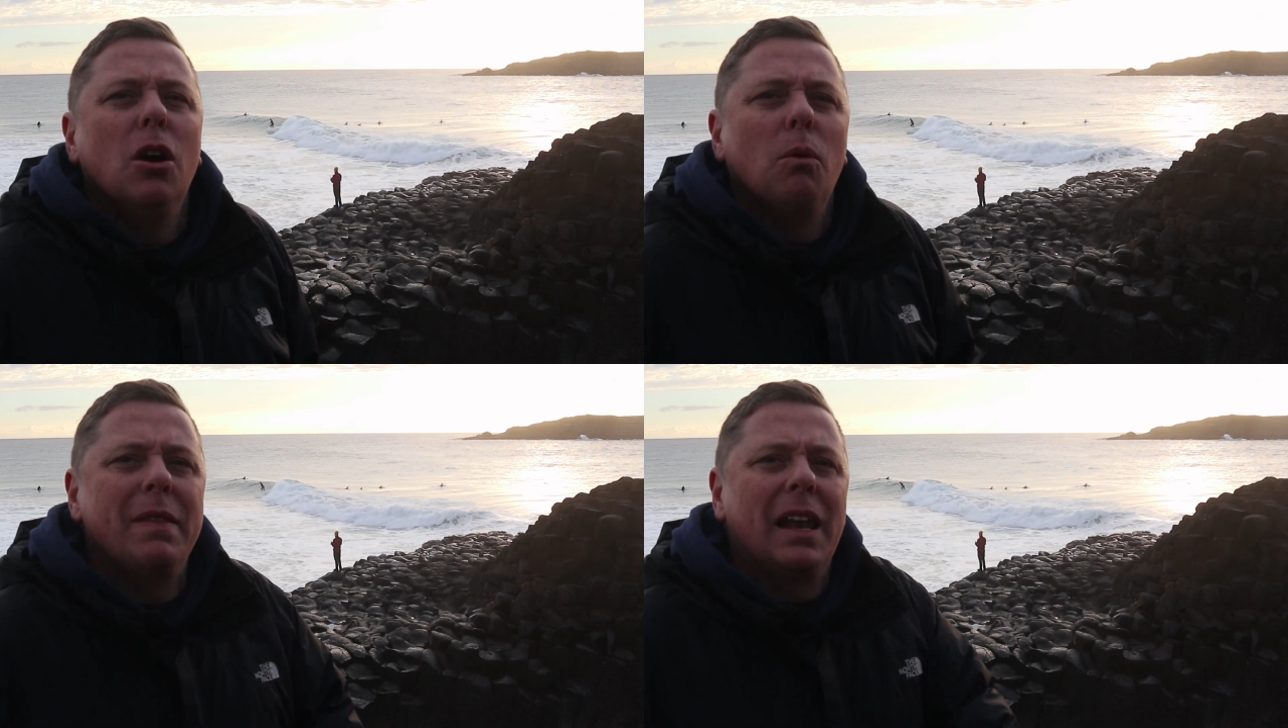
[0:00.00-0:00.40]

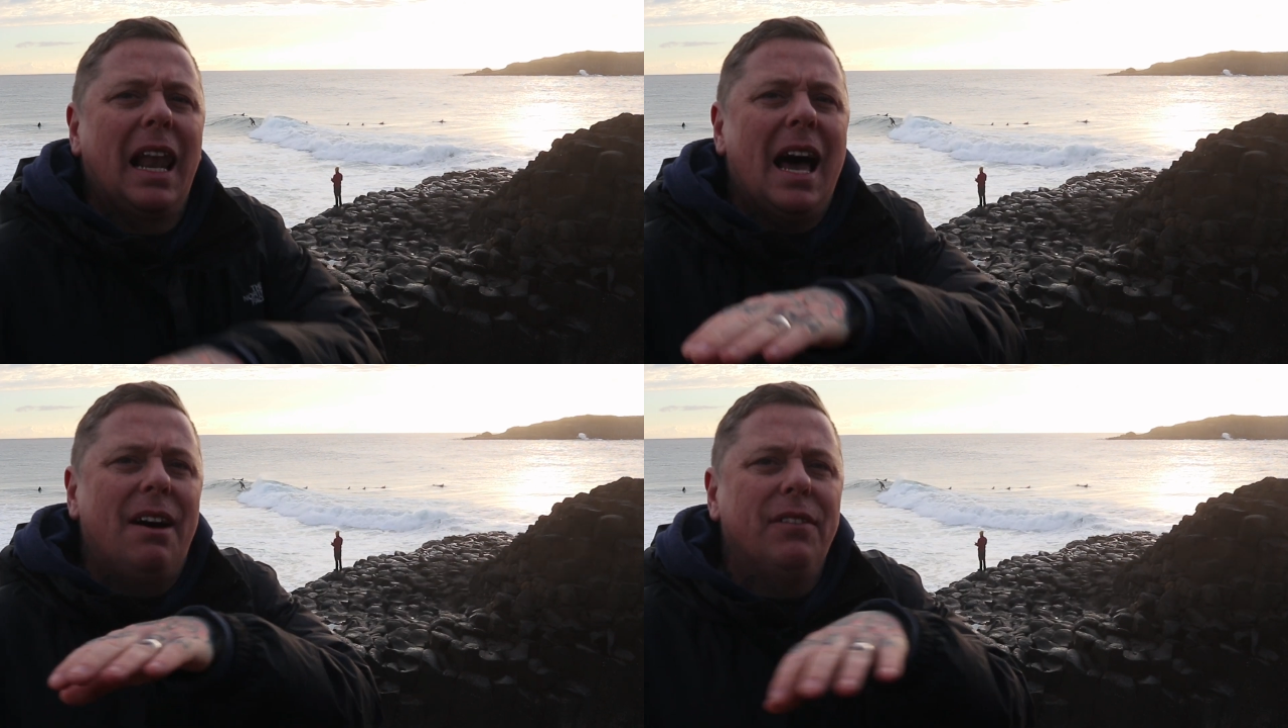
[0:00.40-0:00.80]
when the
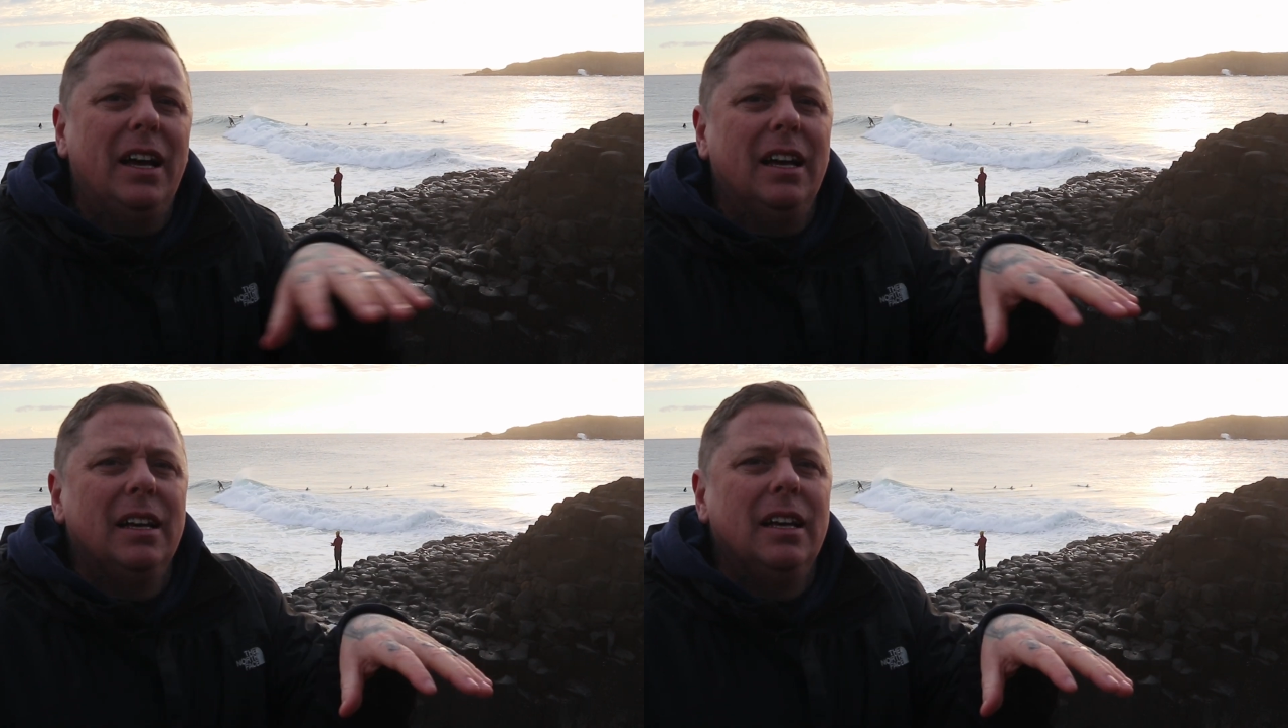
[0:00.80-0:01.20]

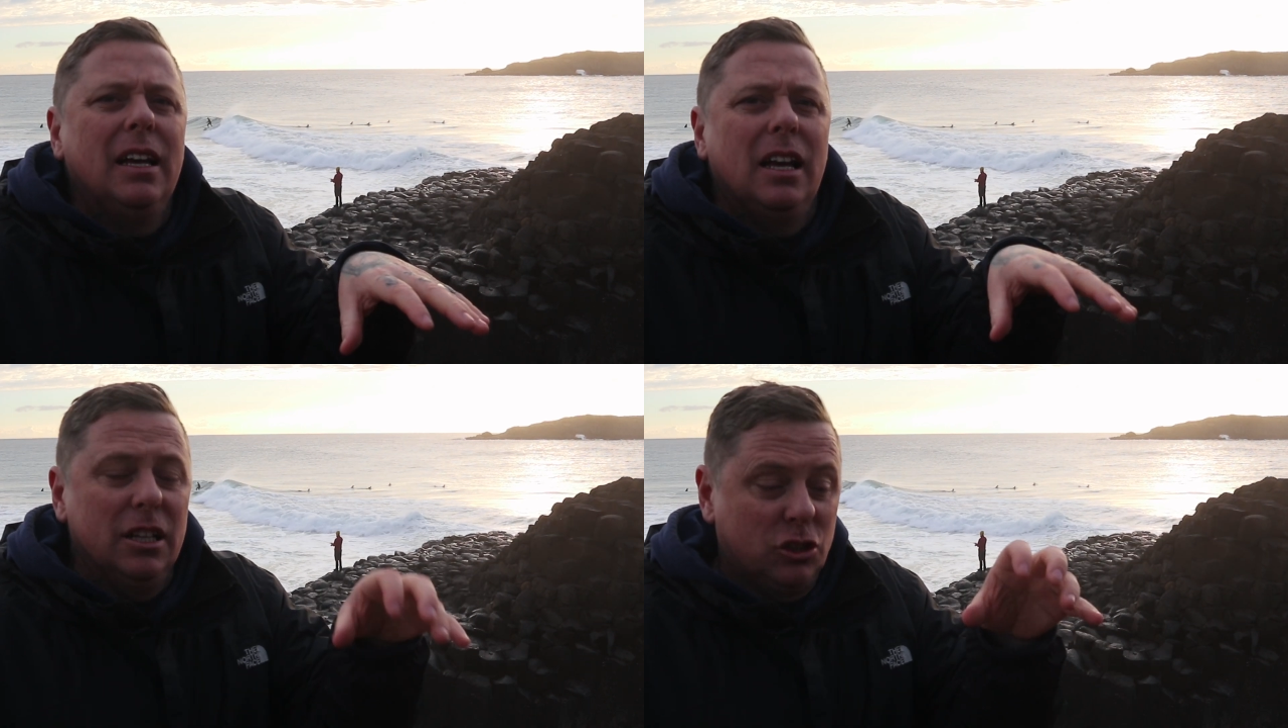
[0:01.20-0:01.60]
lava
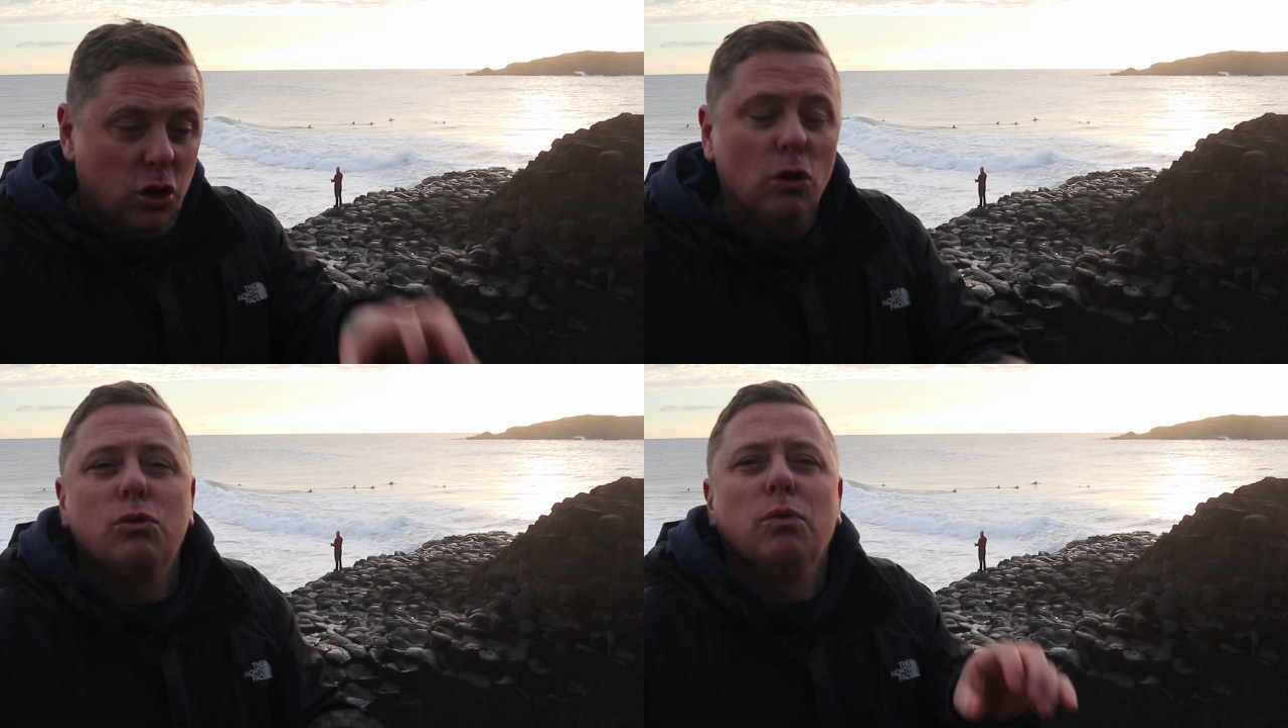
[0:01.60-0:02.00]
is
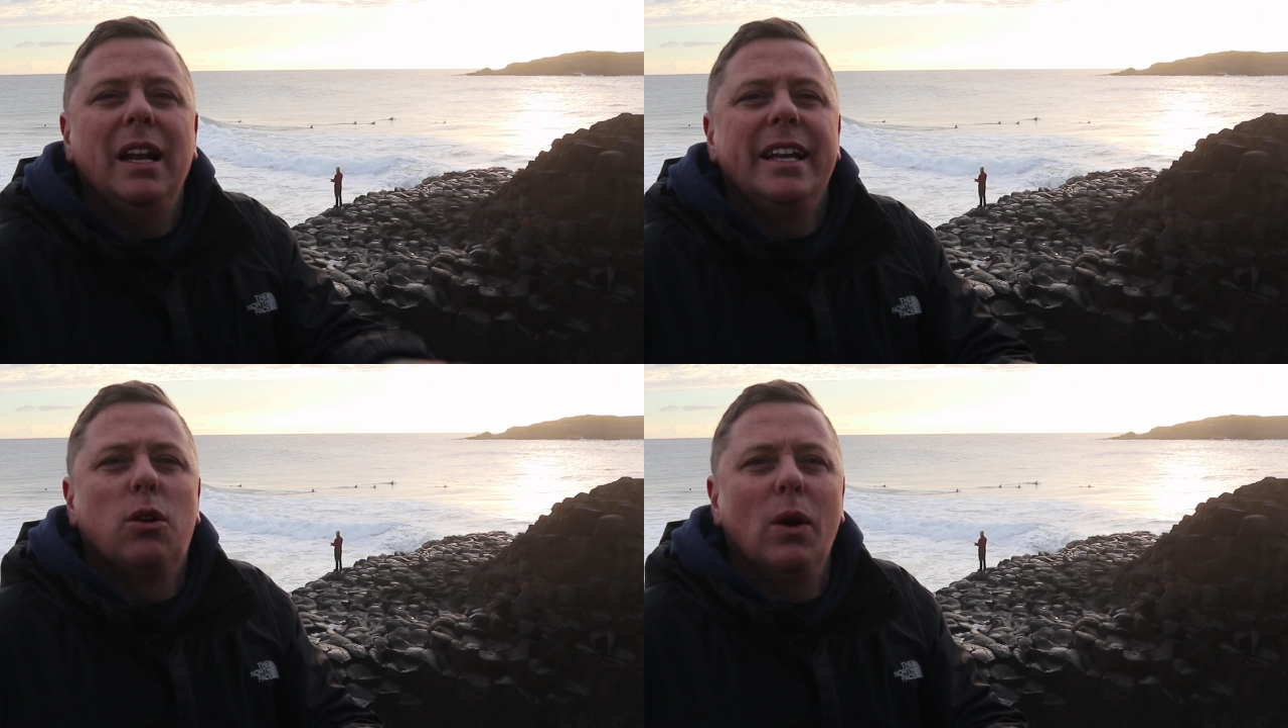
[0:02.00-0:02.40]
cooled
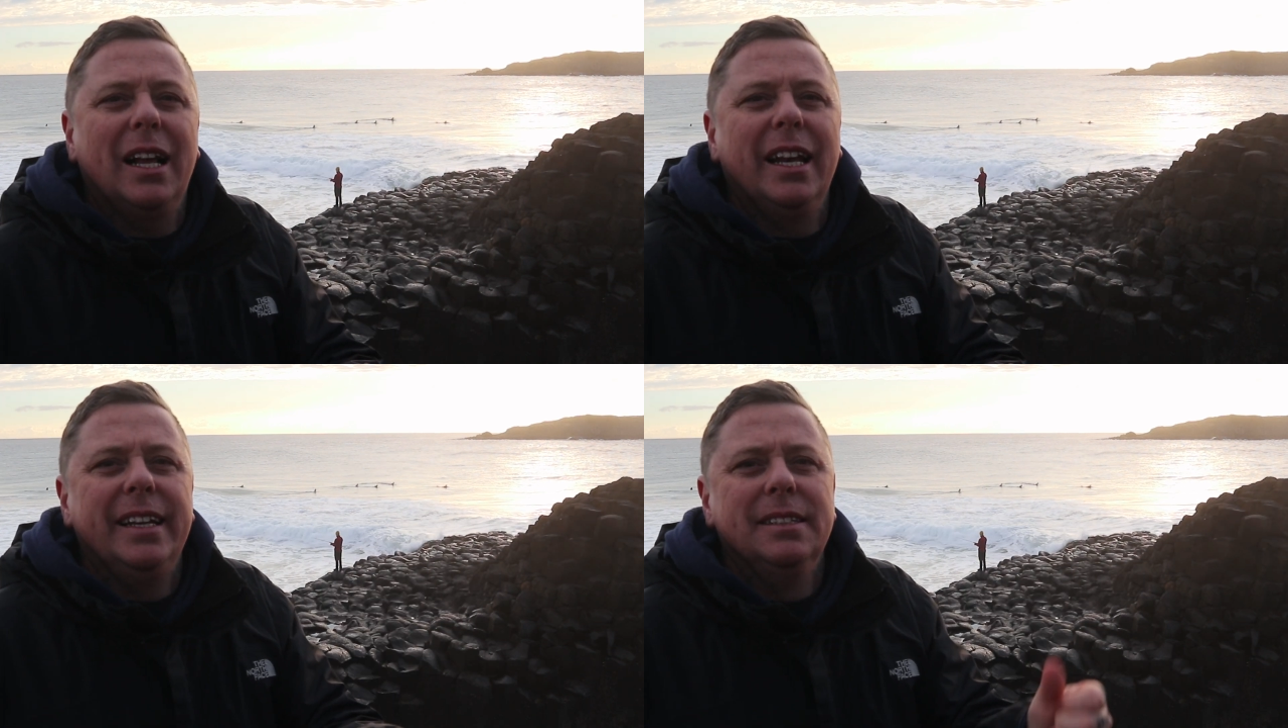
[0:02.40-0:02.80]
really
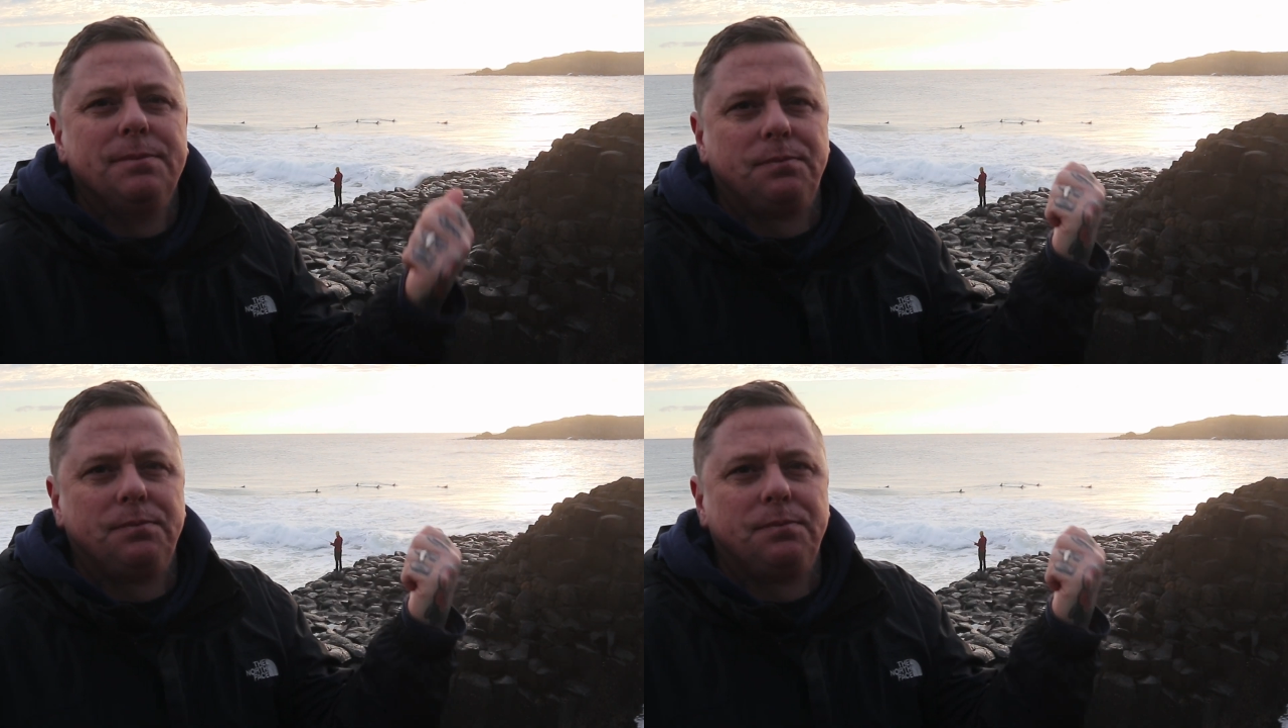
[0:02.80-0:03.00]
quickly.